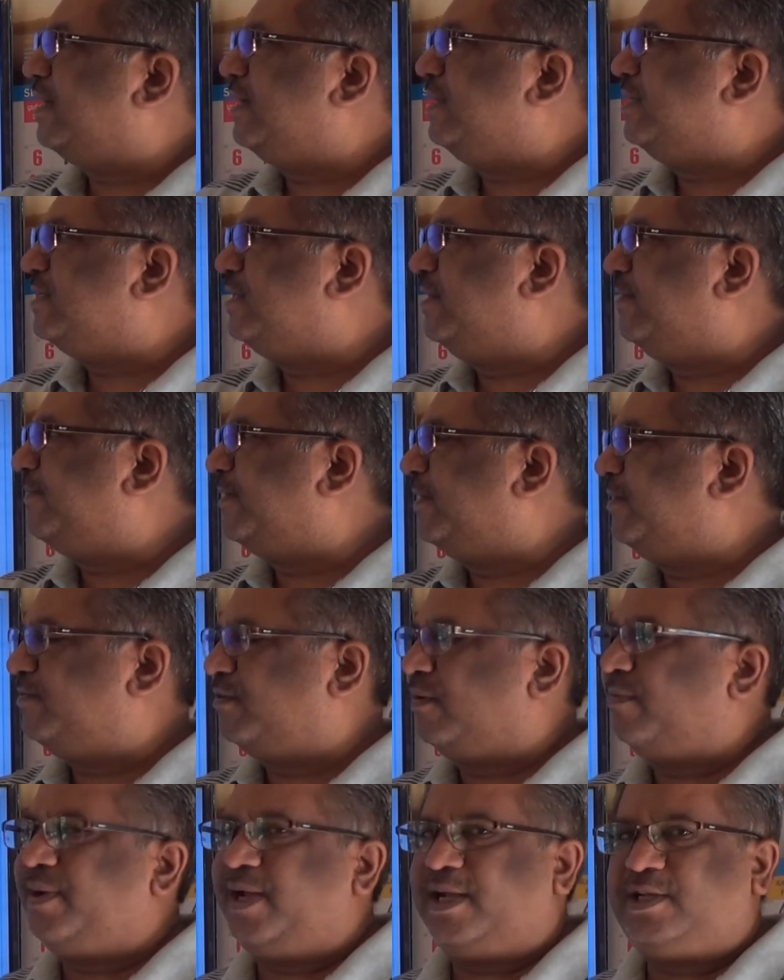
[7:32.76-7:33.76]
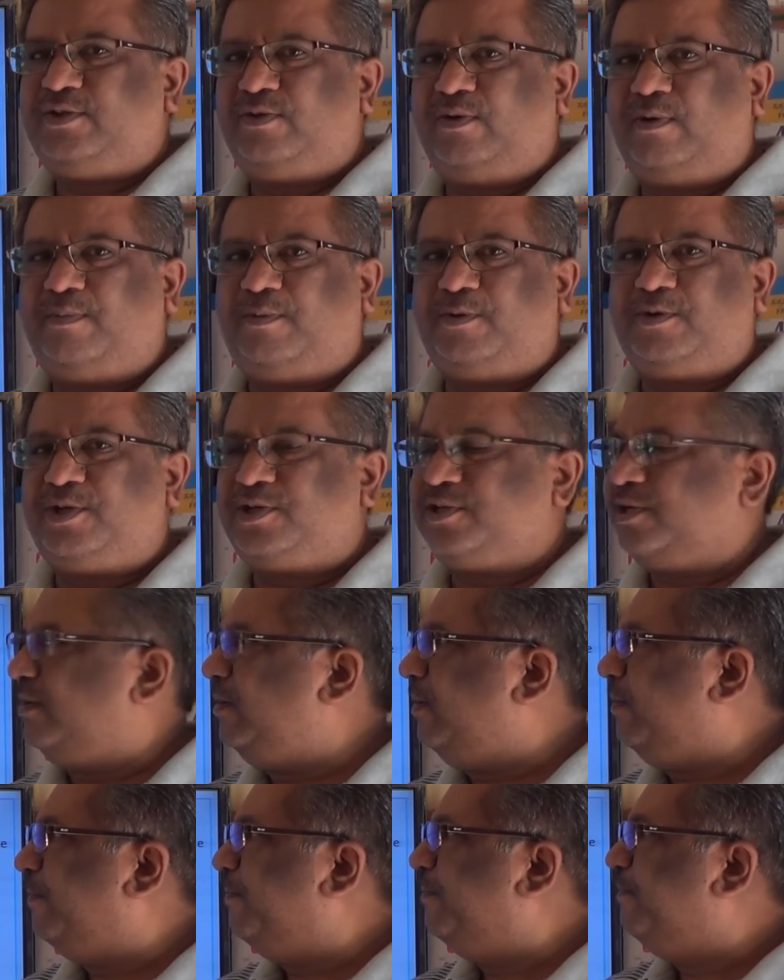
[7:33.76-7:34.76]
is different from actual position?
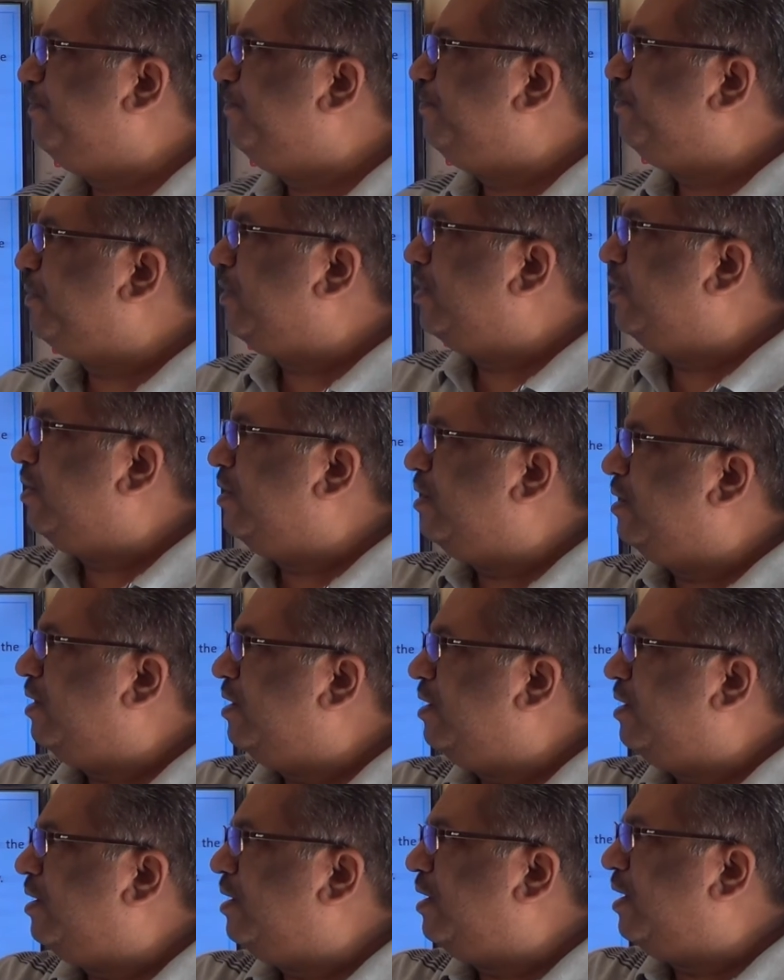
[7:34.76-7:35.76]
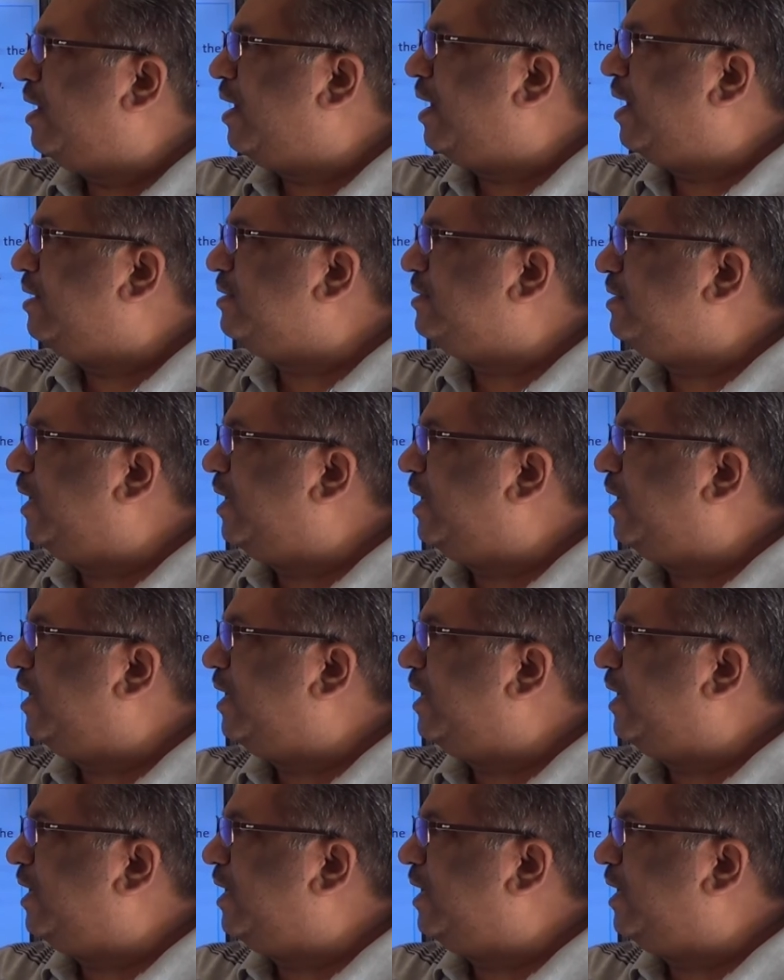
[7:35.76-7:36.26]
As the